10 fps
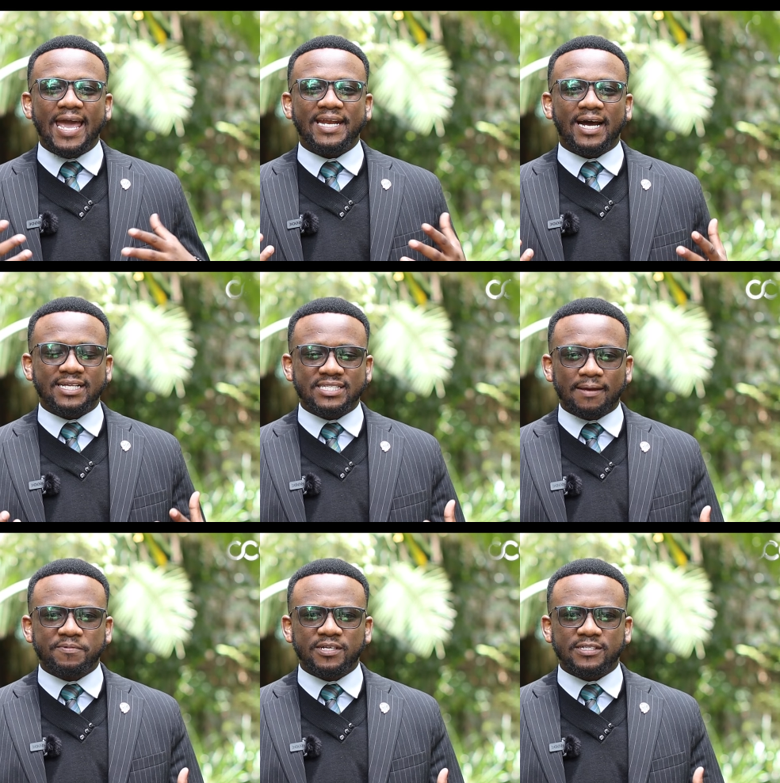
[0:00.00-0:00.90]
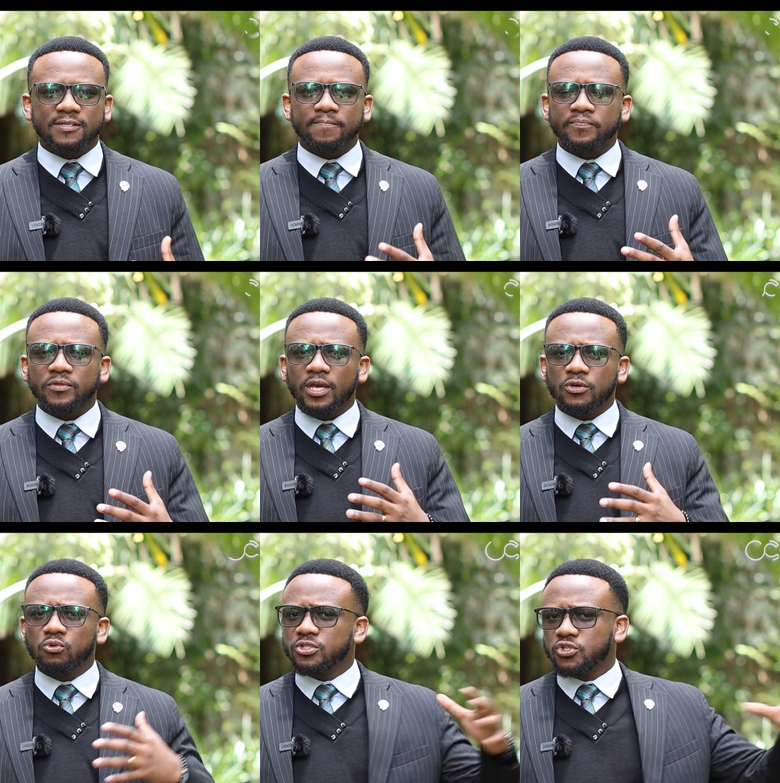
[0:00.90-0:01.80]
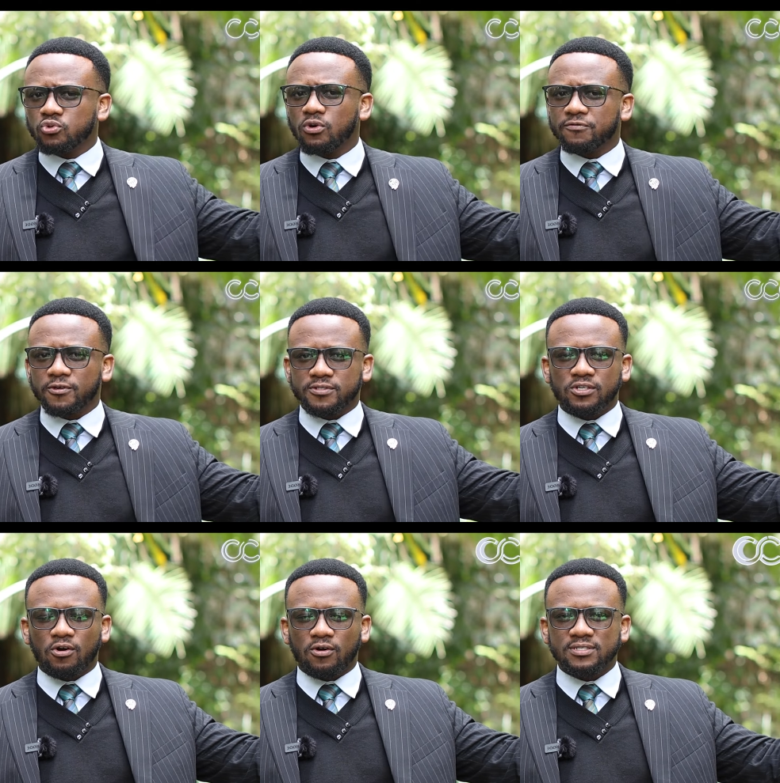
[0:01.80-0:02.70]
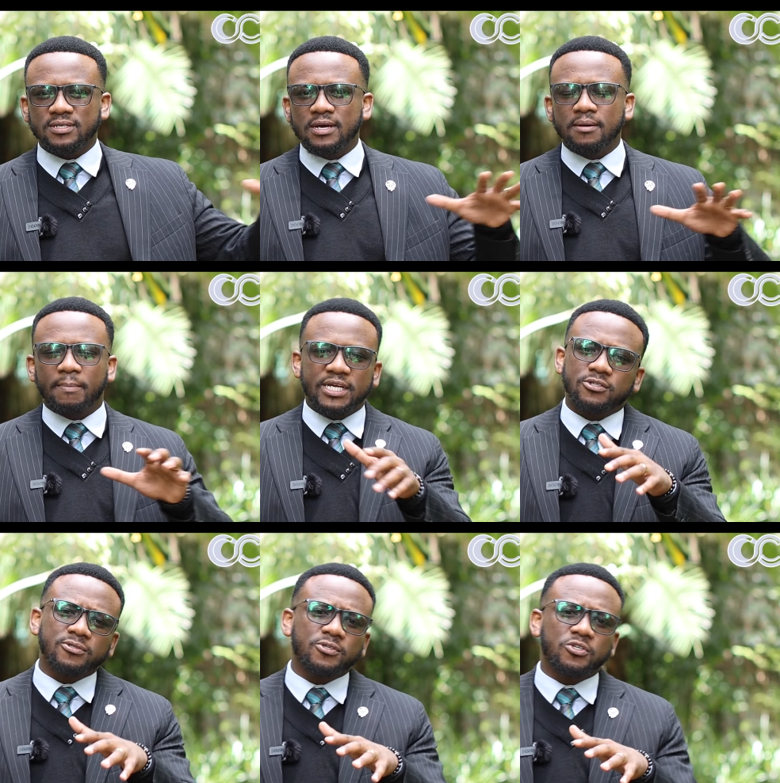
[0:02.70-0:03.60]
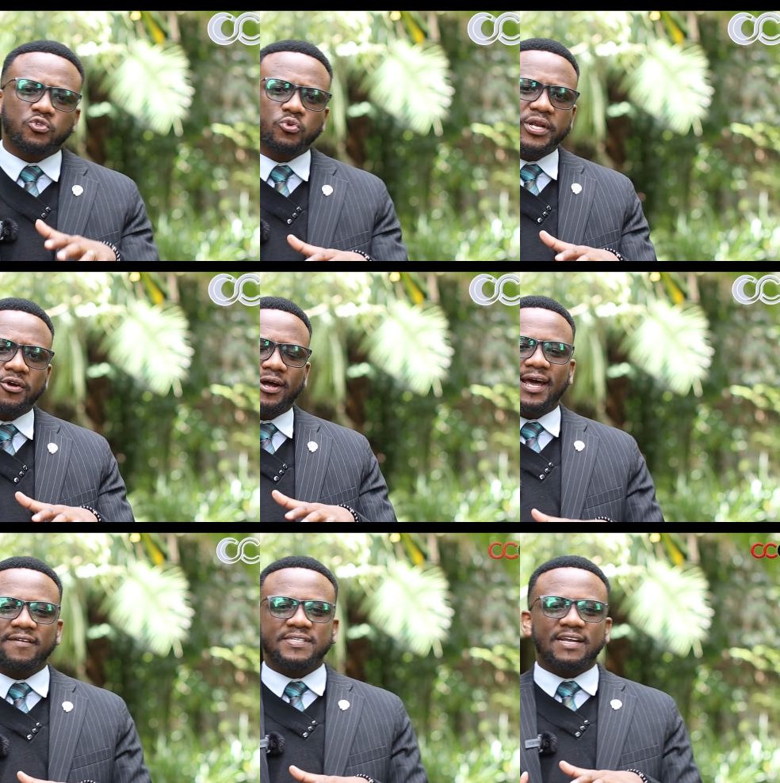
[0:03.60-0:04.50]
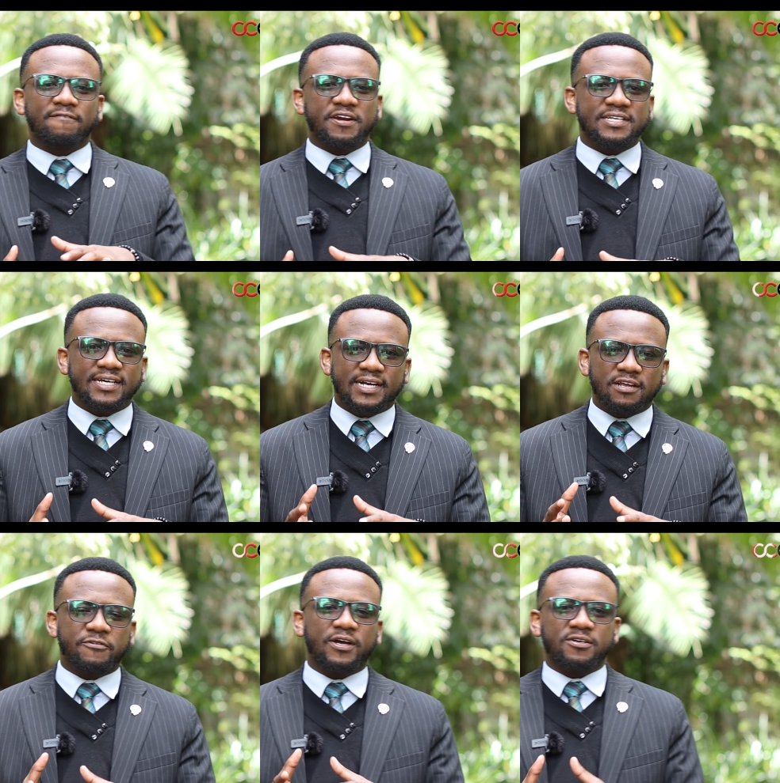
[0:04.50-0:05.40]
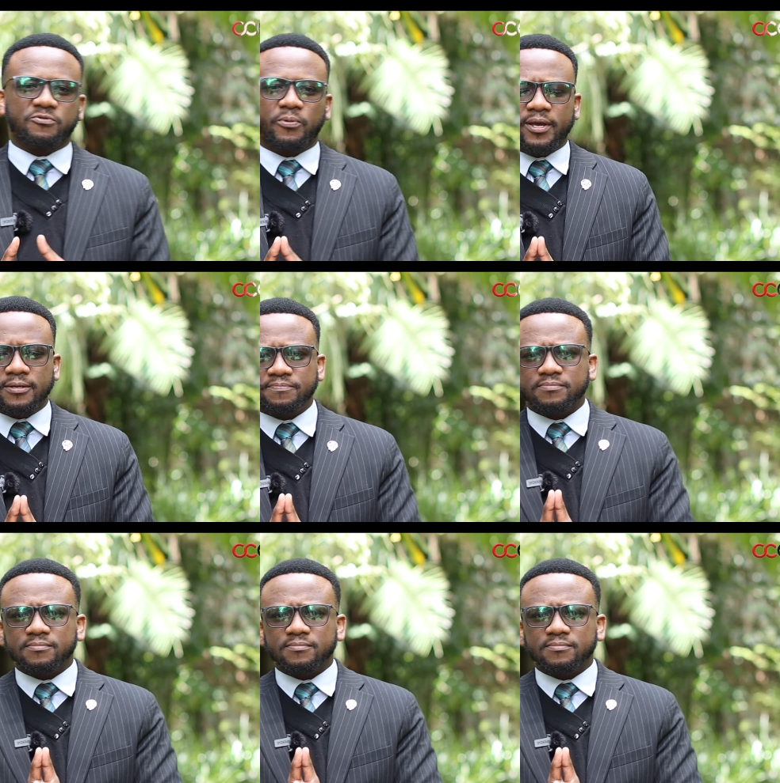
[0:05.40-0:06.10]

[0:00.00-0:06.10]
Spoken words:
and accept it. It was true of those dogs, but it's also true in our lives in a very significant way.